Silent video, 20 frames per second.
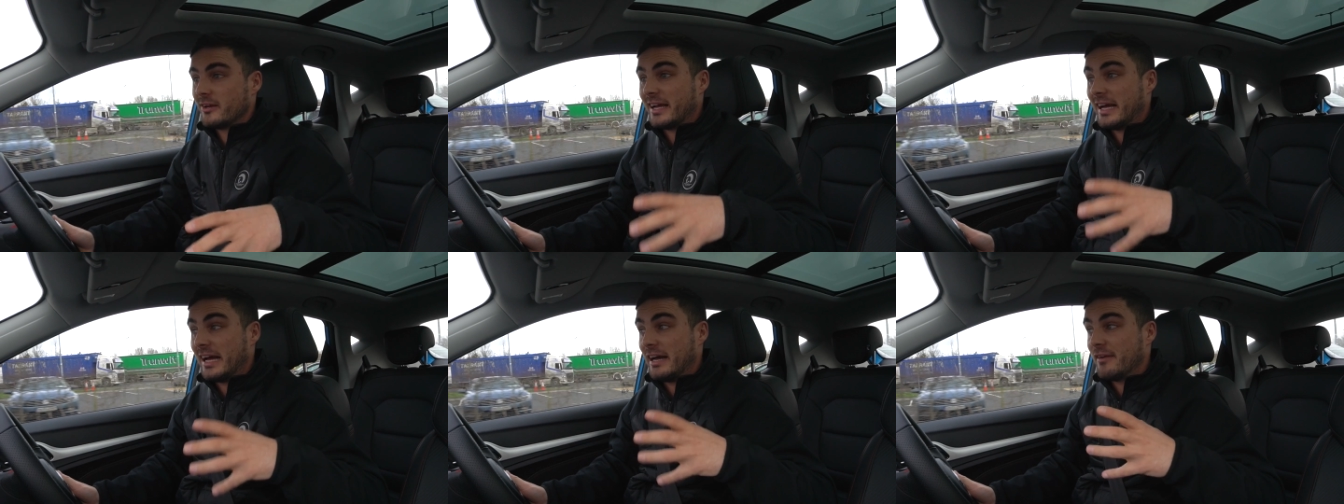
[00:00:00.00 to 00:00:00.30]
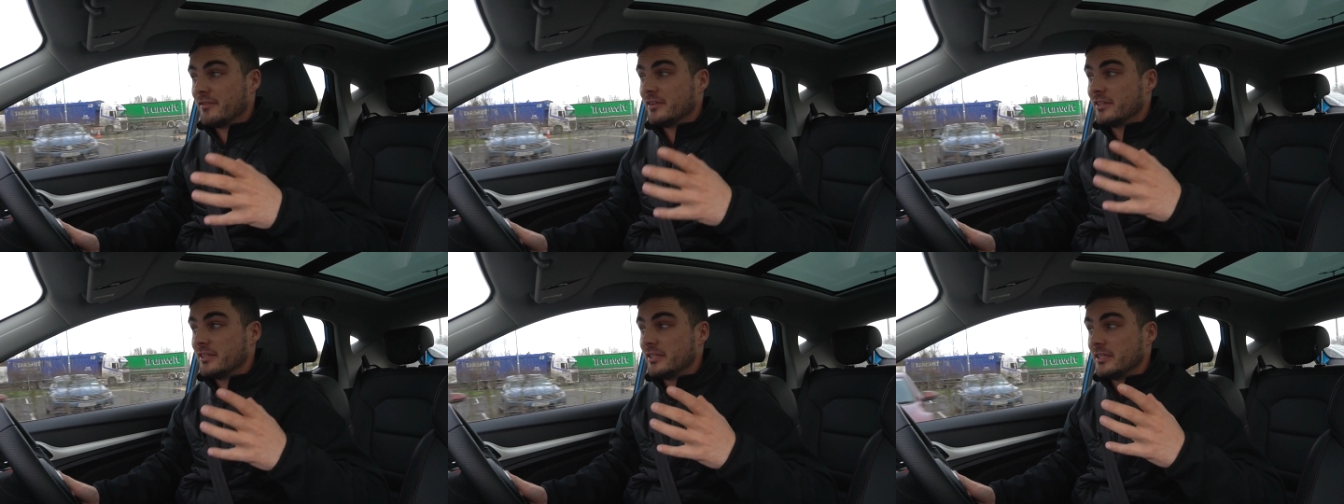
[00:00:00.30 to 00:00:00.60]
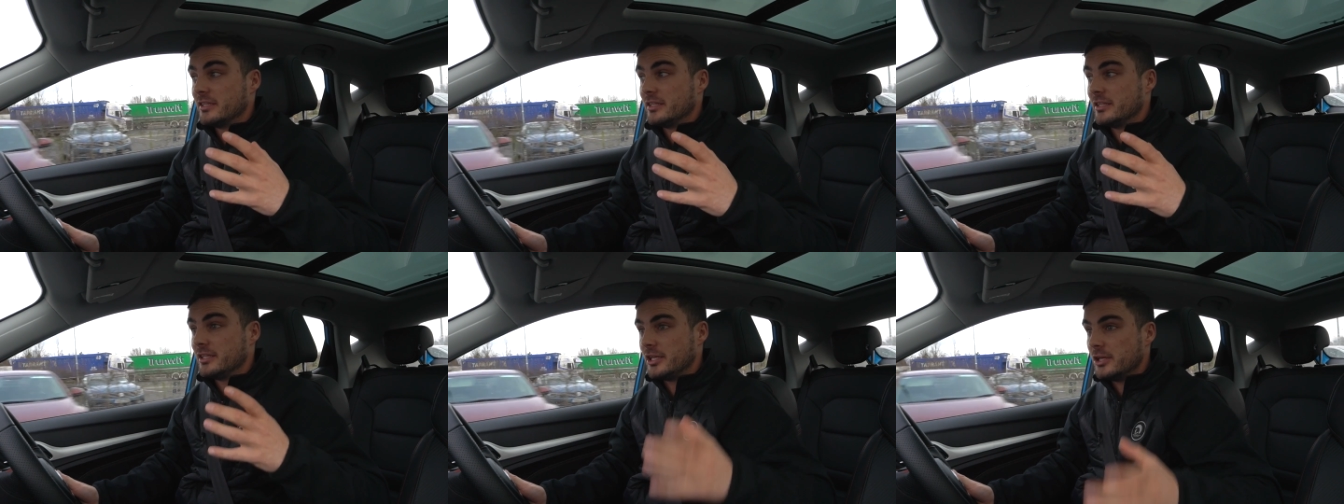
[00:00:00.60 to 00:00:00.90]
I haven't
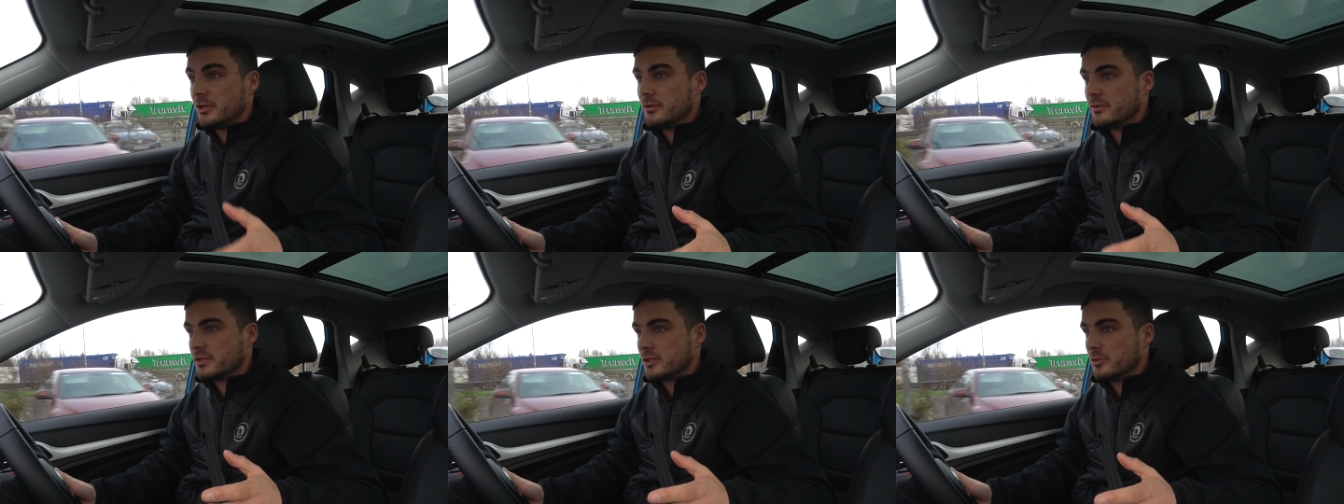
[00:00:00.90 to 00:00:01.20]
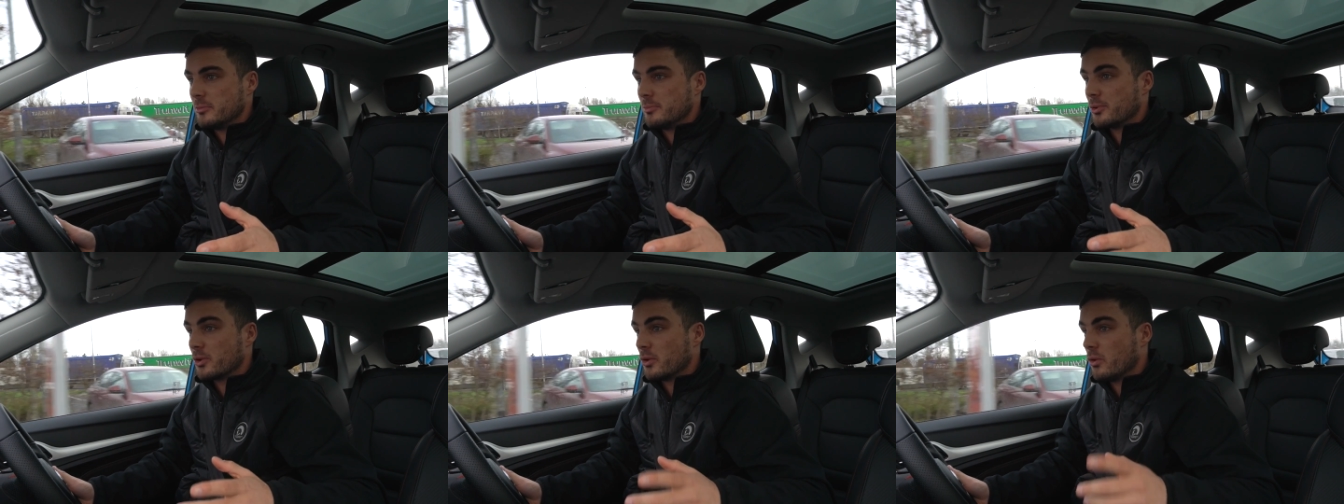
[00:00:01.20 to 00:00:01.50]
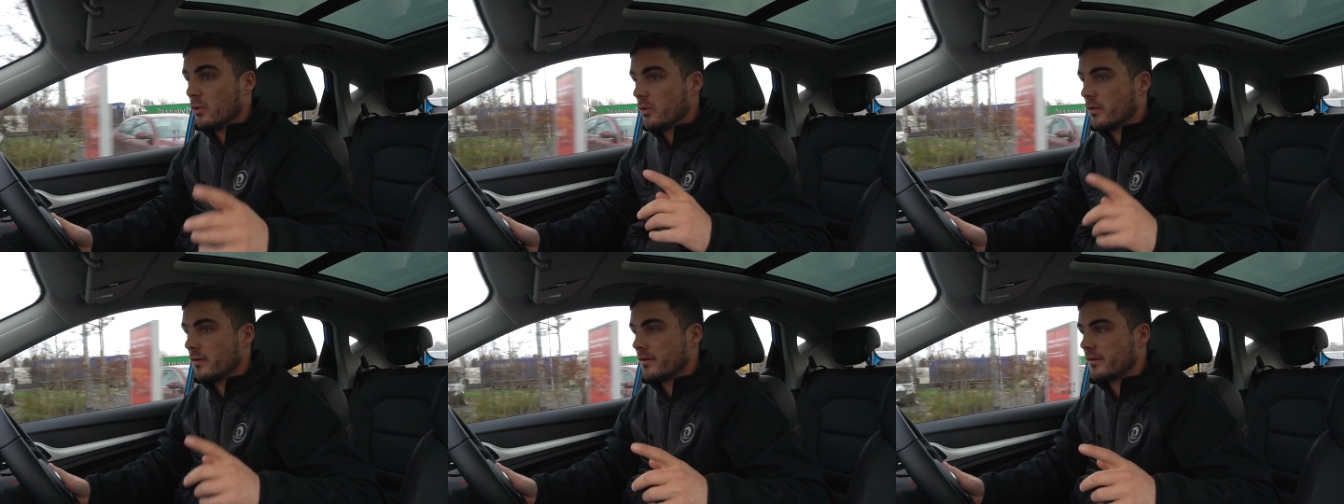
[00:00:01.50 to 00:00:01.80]
used them, but
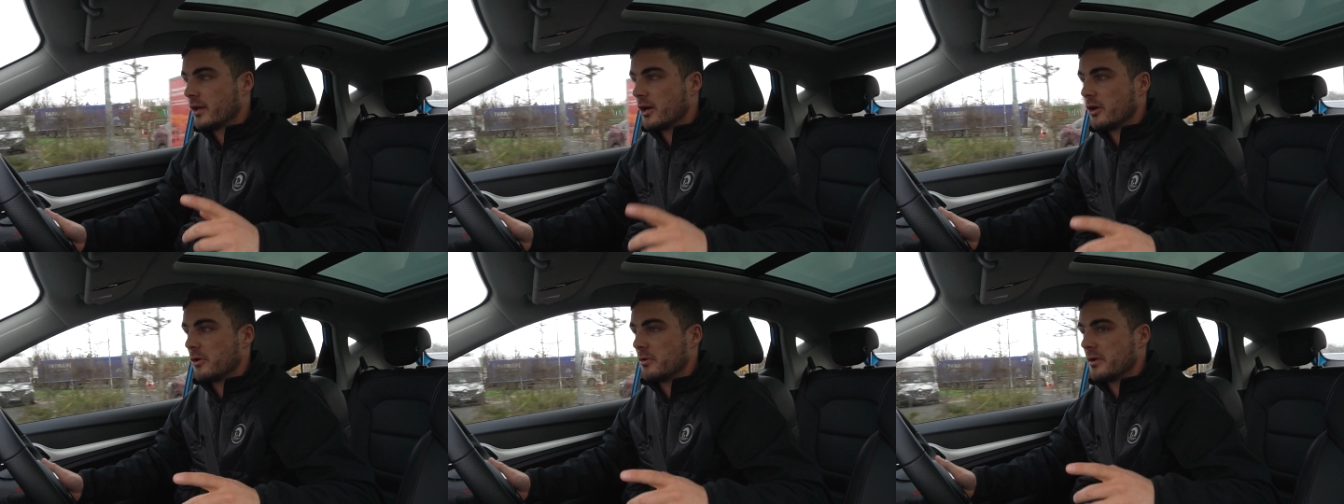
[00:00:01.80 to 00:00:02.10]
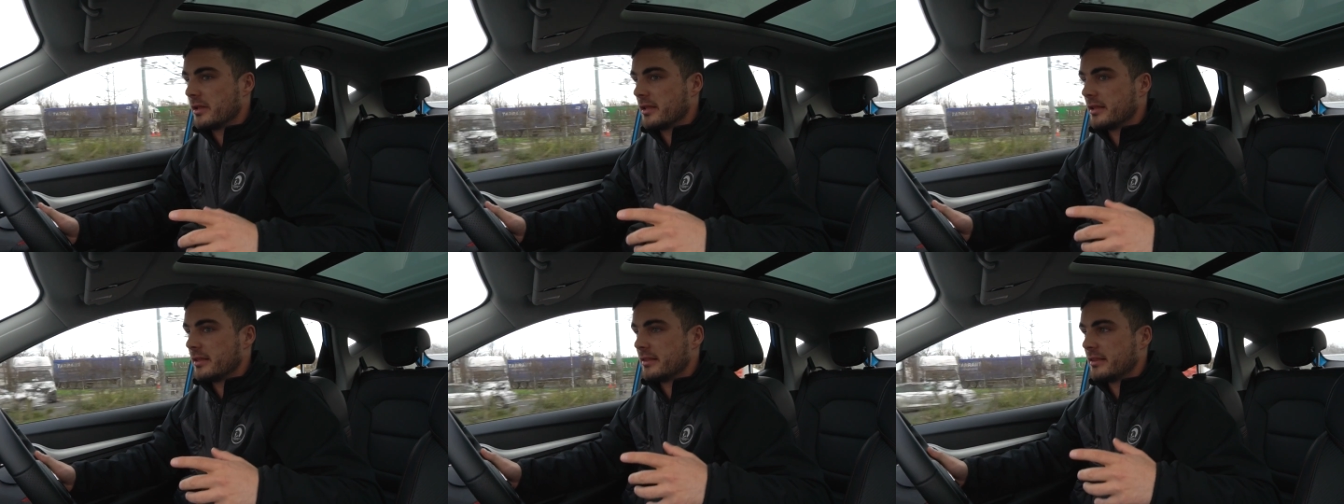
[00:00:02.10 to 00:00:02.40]
also